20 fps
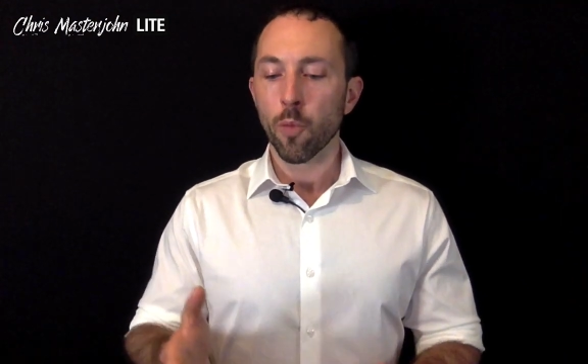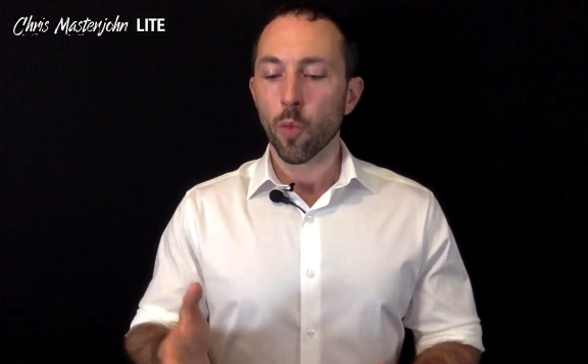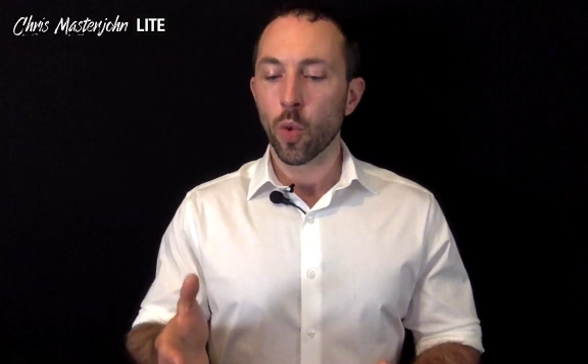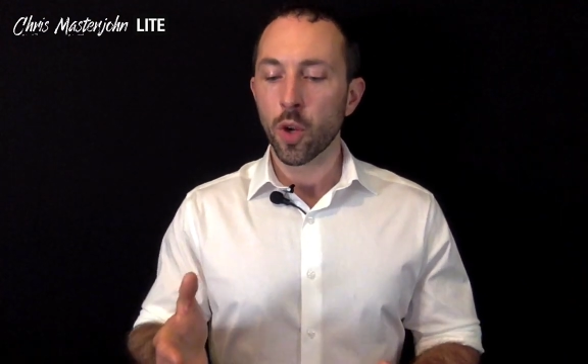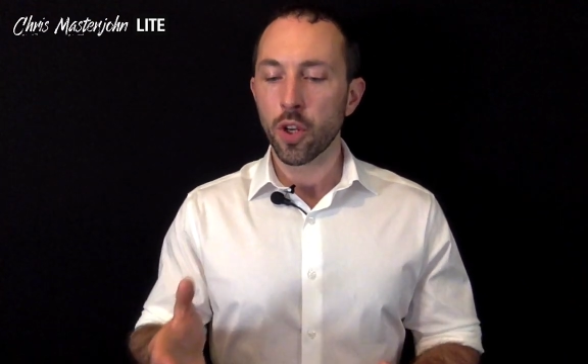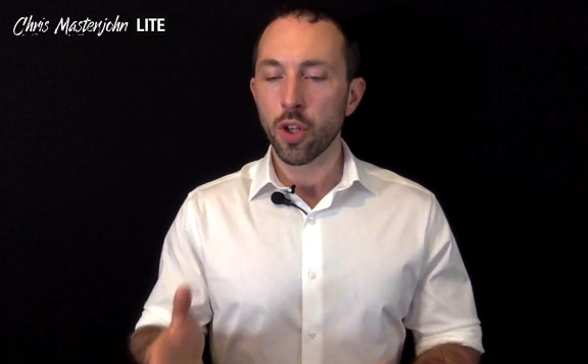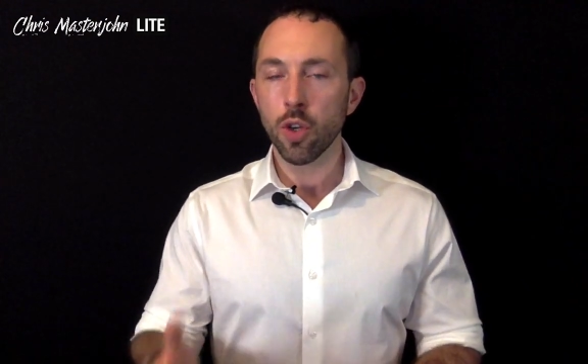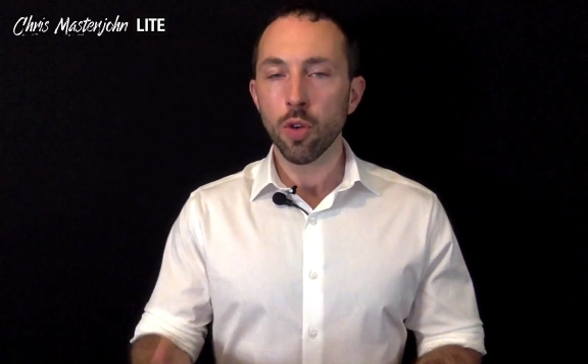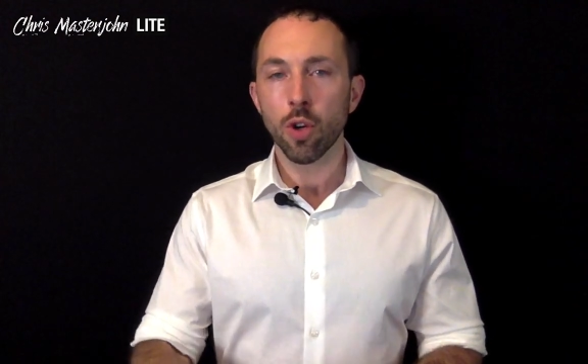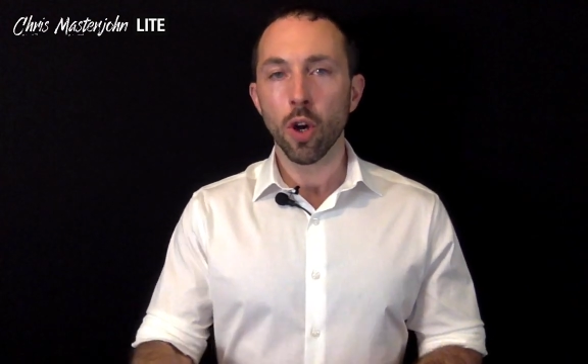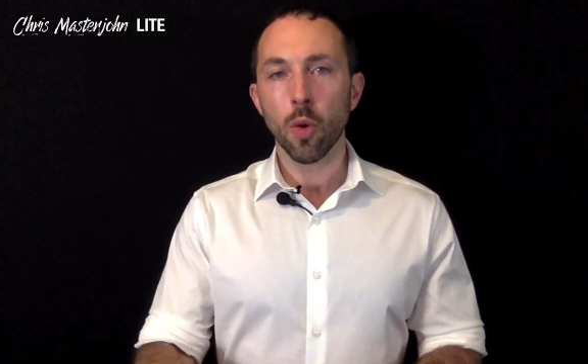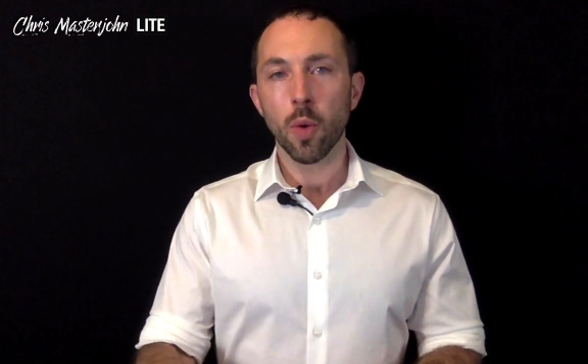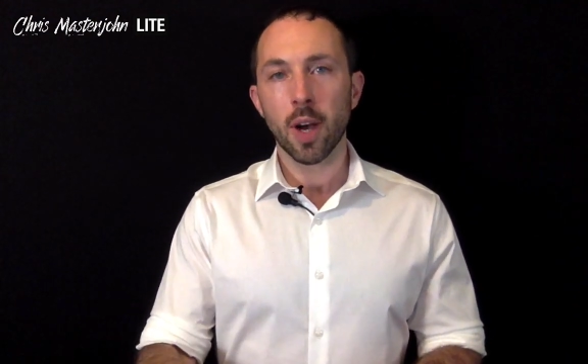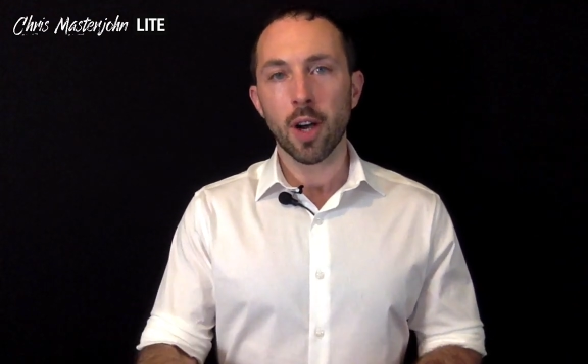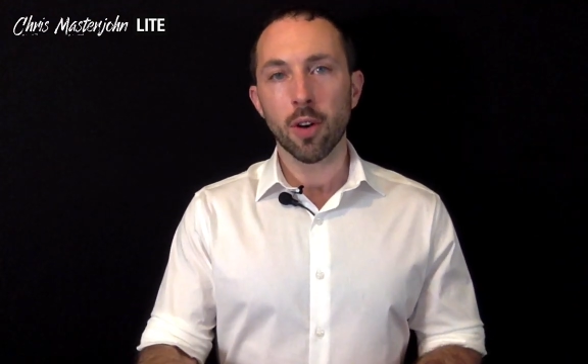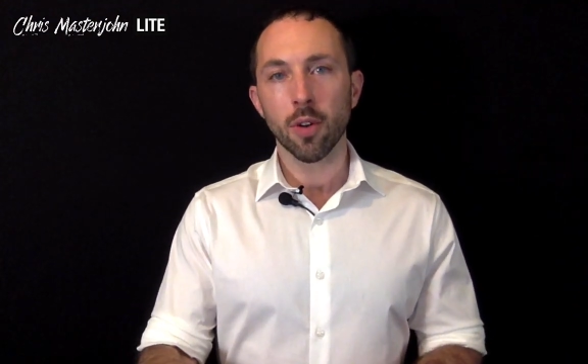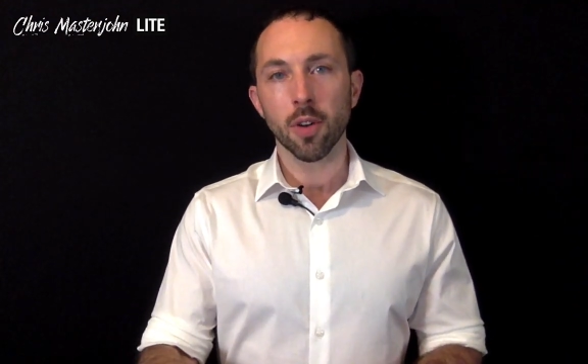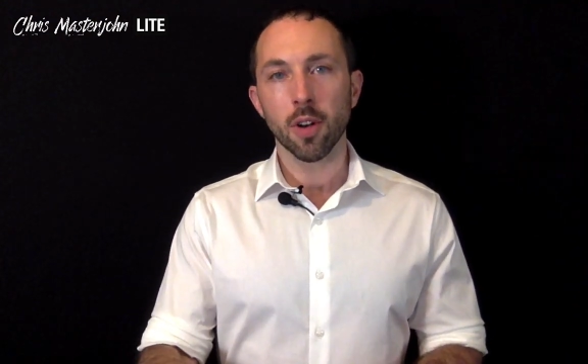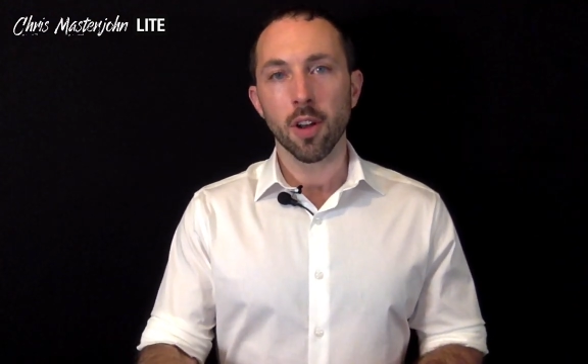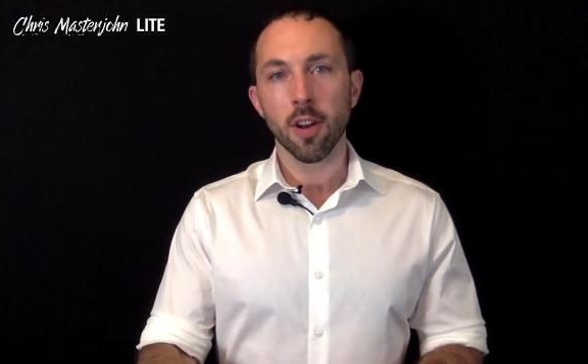when you go
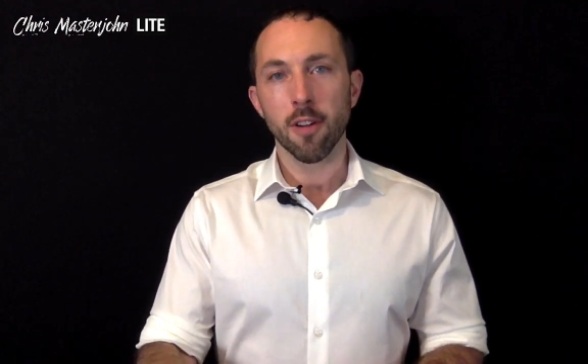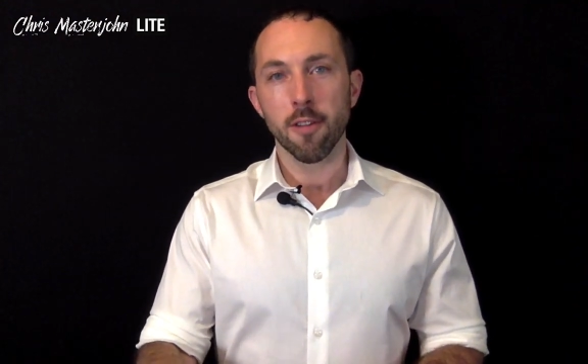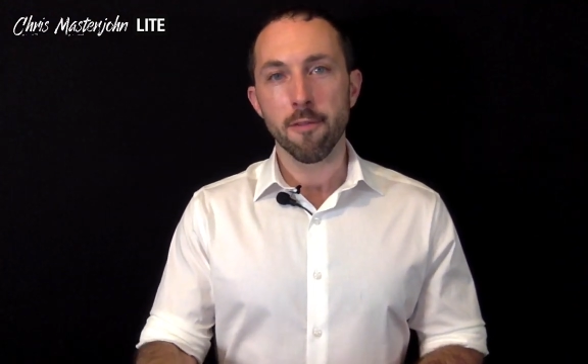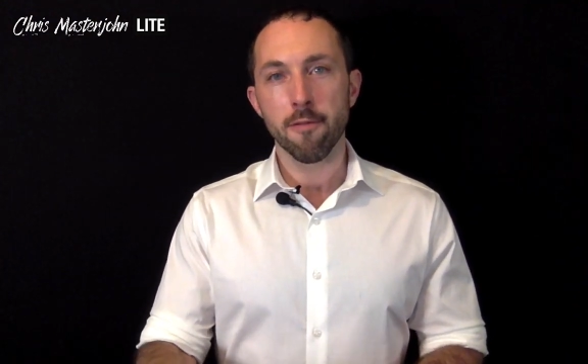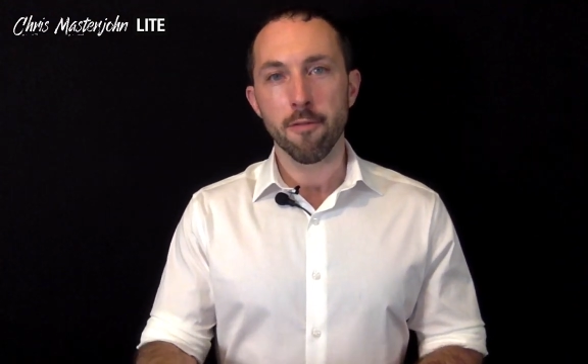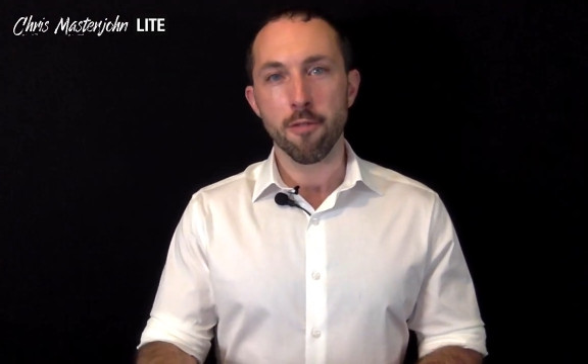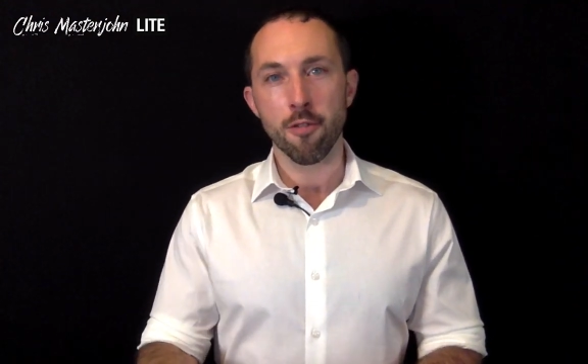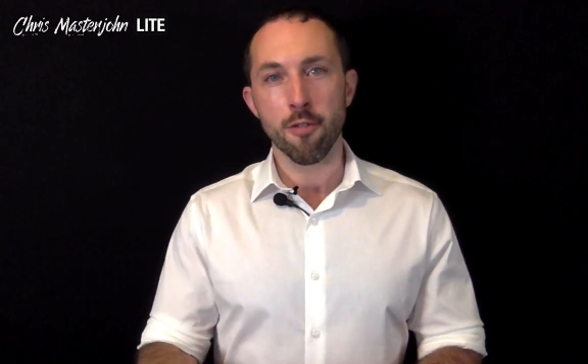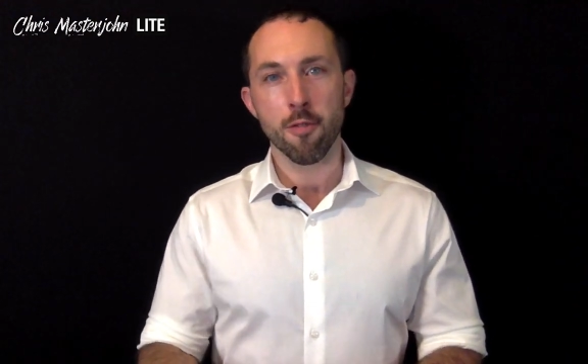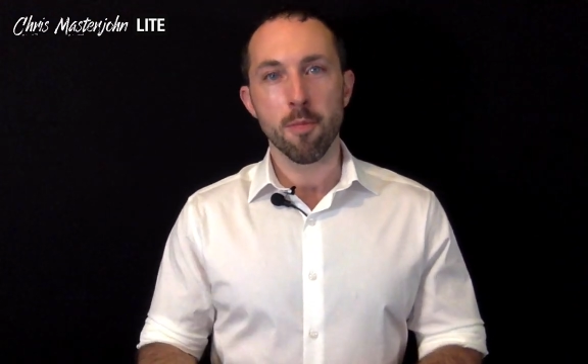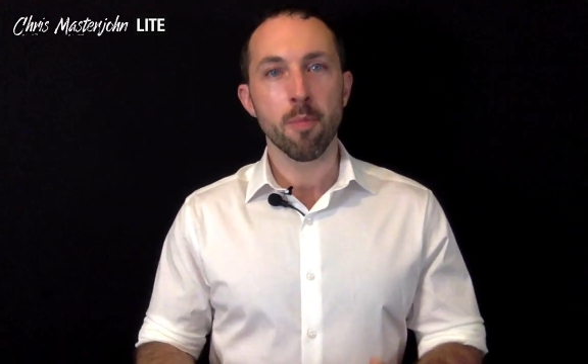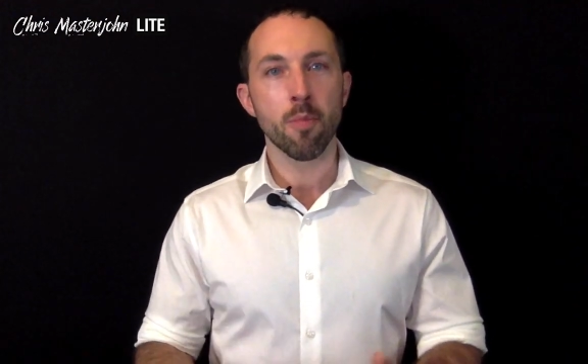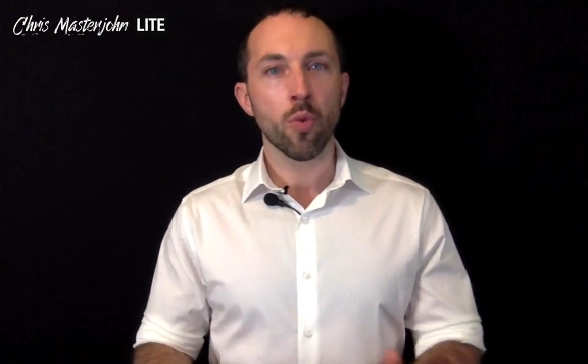out for